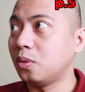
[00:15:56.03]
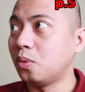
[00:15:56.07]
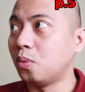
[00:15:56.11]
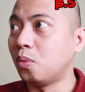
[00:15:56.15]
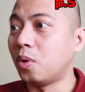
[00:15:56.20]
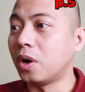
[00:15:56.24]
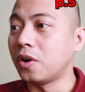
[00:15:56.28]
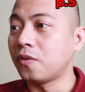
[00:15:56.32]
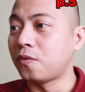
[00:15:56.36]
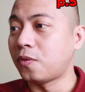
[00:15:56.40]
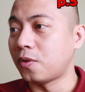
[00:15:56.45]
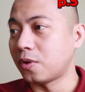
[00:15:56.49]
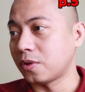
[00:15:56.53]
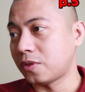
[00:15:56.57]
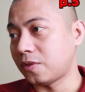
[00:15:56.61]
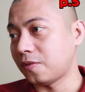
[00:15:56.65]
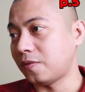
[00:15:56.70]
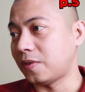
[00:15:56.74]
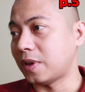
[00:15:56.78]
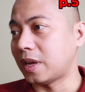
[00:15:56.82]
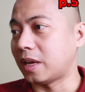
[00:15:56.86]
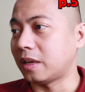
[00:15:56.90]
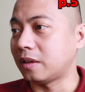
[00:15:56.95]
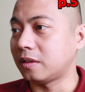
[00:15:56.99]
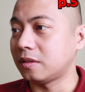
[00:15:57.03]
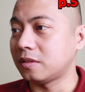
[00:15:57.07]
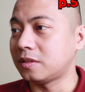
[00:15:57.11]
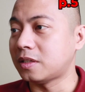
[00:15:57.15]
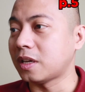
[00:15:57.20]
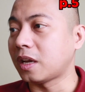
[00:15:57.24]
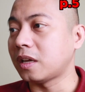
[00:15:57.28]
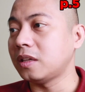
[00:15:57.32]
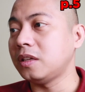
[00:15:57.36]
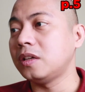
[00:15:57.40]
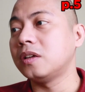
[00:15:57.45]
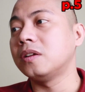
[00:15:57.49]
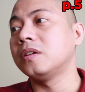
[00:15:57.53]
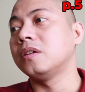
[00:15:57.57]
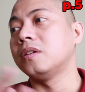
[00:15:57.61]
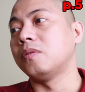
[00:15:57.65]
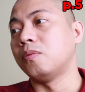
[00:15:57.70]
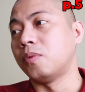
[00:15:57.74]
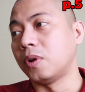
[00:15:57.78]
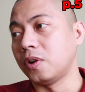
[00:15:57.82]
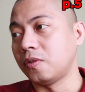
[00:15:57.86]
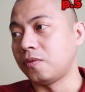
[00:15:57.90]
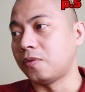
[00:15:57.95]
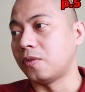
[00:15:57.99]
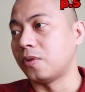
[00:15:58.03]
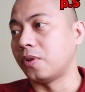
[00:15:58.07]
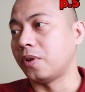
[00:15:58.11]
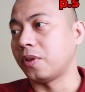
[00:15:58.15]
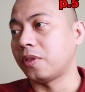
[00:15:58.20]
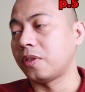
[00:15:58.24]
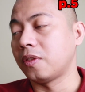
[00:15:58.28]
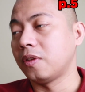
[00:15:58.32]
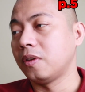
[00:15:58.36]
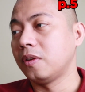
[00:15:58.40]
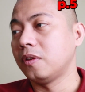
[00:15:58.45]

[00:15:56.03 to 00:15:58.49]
1/4 of that. Second year, 1/4.